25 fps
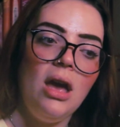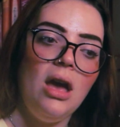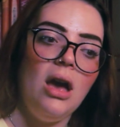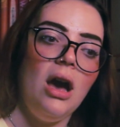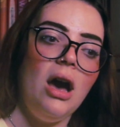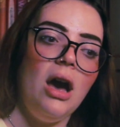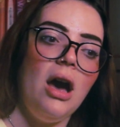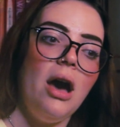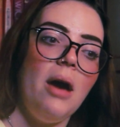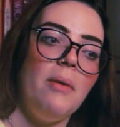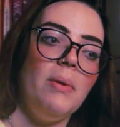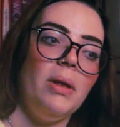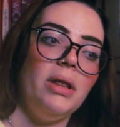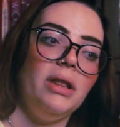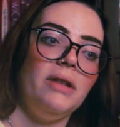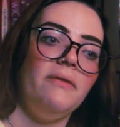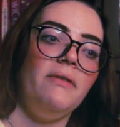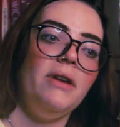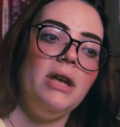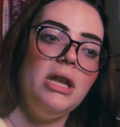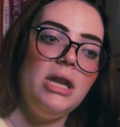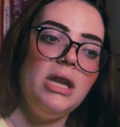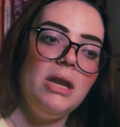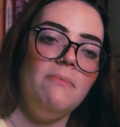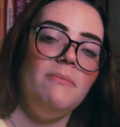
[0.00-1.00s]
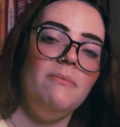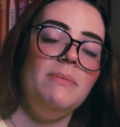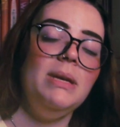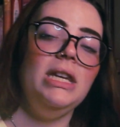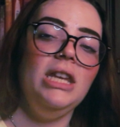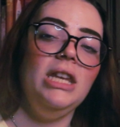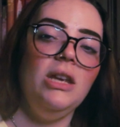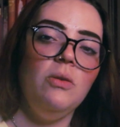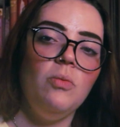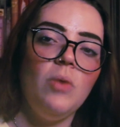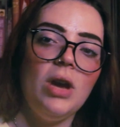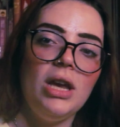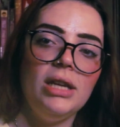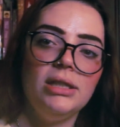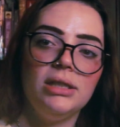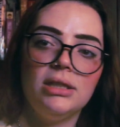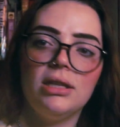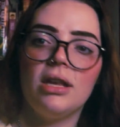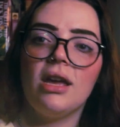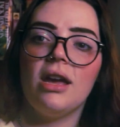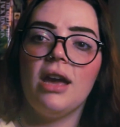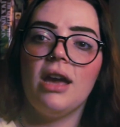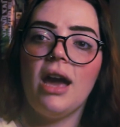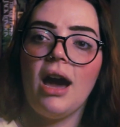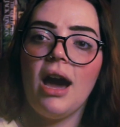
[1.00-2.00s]

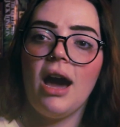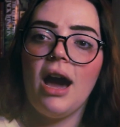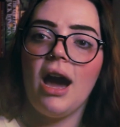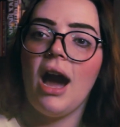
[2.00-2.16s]
that